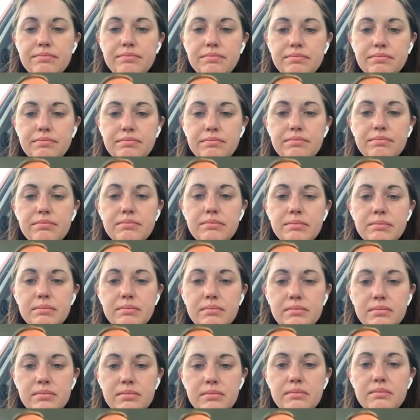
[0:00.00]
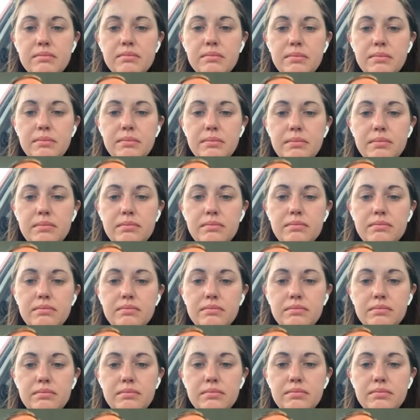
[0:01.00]

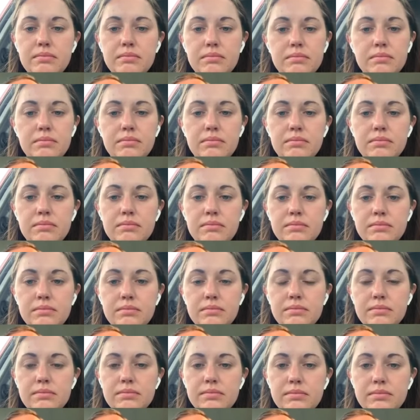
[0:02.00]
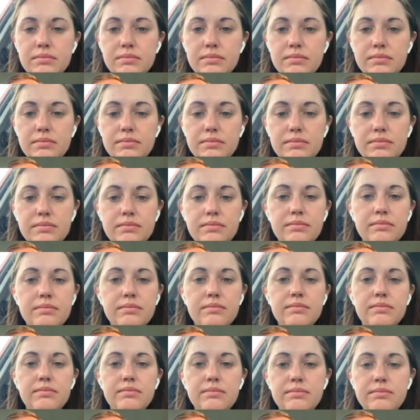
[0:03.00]

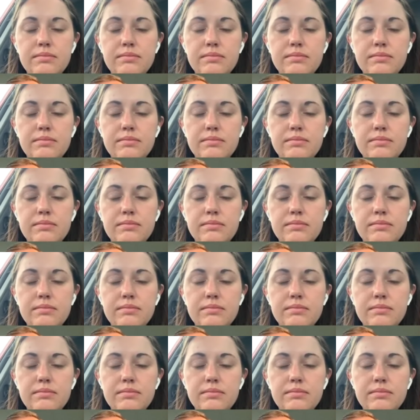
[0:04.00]
The person shown says nothing.